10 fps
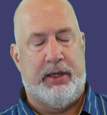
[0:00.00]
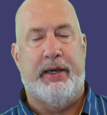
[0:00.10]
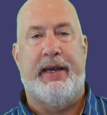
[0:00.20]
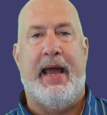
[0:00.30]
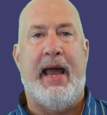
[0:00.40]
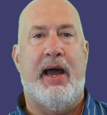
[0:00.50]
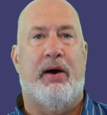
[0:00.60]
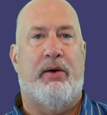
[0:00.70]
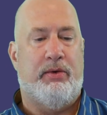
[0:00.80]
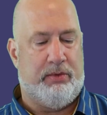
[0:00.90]

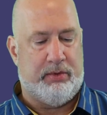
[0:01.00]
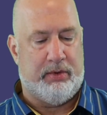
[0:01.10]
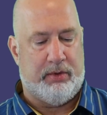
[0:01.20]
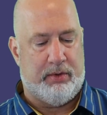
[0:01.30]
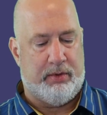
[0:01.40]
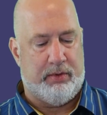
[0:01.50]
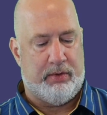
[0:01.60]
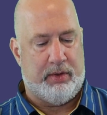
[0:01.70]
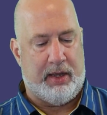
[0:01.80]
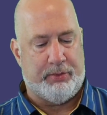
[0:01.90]
Now,
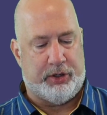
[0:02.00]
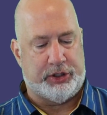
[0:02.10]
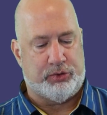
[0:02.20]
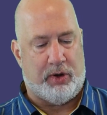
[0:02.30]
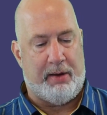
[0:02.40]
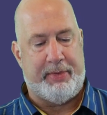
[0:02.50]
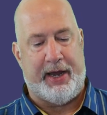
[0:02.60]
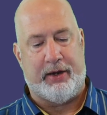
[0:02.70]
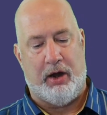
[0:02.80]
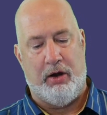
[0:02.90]
I'm gonna swap
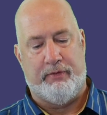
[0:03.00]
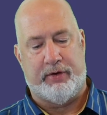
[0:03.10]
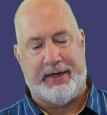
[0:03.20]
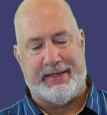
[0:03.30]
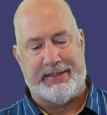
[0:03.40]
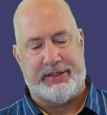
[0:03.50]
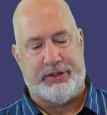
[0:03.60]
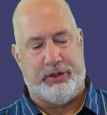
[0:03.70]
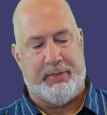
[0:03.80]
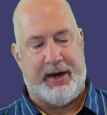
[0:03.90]
back over
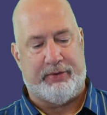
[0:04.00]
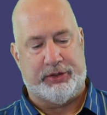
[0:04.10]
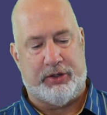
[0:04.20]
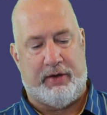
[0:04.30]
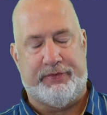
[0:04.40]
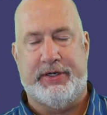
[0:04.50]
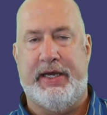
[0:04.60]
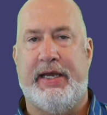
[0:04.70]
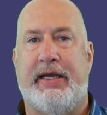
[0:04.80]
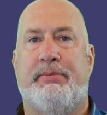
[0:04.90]
into Microsoft
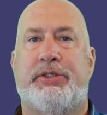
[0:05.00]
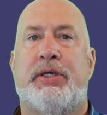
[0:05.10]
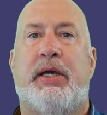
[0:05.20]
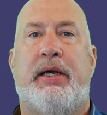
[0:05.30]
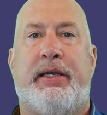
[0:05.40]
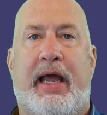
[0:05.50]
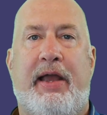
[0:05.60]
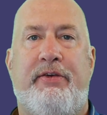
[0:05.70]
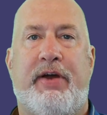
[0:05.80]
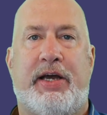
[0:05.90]
Teams. Now
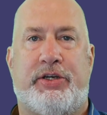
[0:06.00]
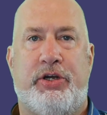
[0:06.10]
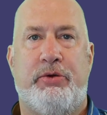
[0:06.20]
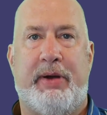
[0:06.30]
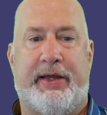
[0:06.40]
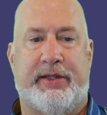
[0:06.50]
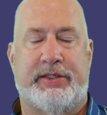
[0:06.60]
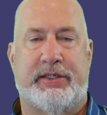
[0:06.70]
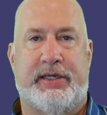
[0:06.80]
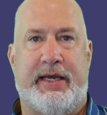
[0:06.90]
you've got two
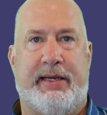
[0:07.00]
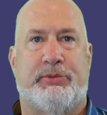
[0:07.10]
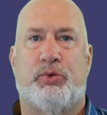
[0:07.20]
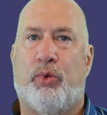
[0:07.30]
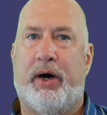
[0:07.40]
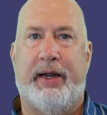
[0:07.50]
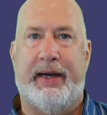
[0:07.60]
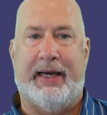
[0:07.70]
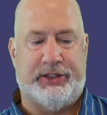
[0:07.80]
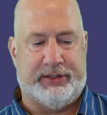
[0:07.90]
methods in Teams. One
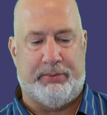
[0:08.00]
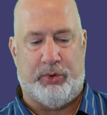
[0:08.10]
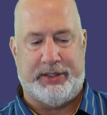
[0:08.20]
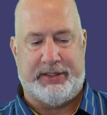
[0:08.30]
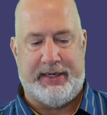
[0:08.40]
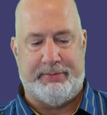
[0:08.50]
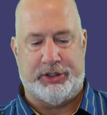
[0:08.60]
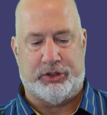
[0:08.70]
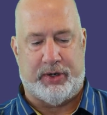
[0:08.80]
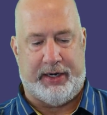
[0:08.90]
I somewhat
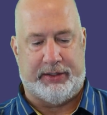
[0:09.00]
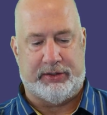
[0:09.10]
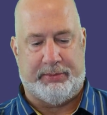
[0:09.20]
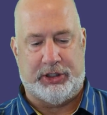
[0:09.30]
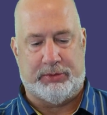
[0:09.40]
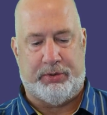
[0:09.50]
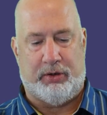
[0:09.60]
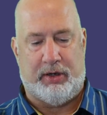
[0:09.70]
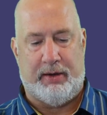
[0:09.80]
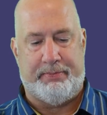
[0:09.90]
demonstrated, so let me just
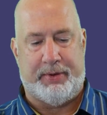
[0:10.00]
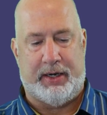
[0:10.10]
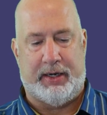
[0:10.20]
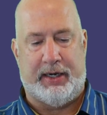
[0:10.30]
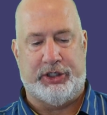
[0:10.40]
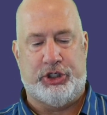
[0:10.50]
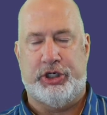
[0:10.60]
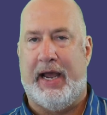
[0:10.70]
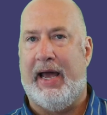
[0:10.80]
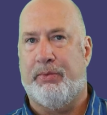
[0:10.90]
pull up uh, a
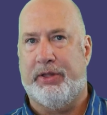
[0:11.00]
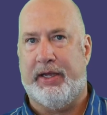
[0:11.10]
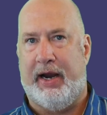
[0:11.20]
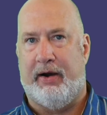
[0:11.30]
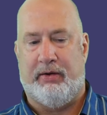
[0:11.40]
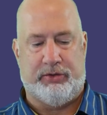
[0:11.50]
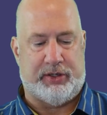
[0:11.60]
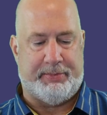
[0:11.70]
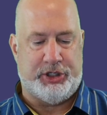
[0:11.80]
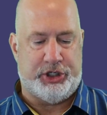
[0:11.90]
chat with Carol,
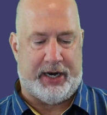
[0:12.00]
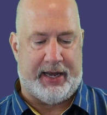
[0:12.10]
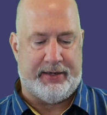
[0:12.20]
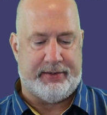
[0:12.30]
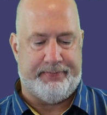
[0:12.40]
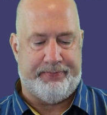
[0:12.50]
so I'm in chat.